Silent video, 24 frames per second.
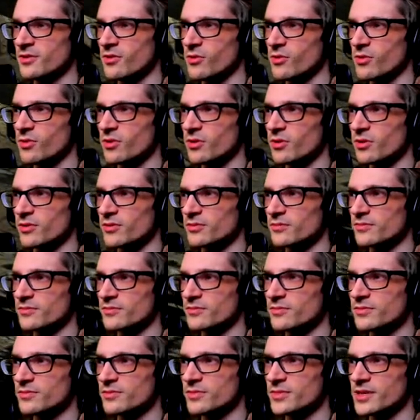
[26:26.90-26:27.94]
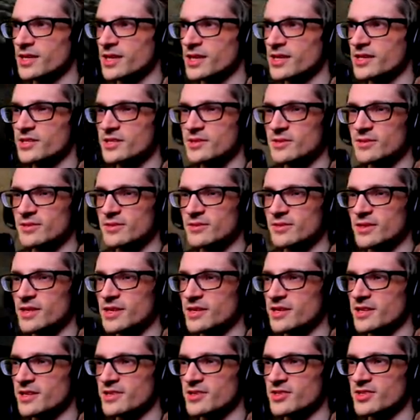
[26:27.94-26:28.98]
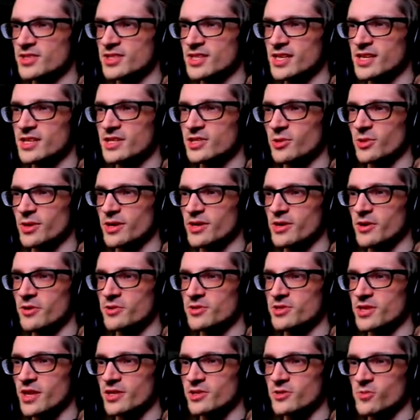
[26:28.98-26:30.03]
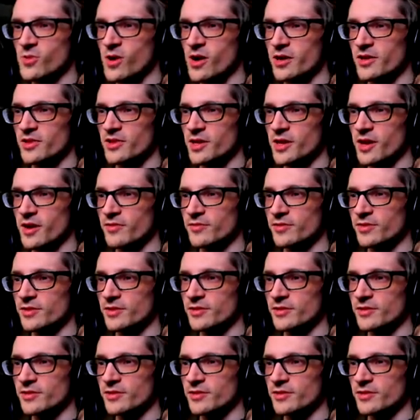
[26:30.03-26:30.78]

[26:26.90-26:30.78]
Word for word: Or he's he can see so he knows not to walk in the oven.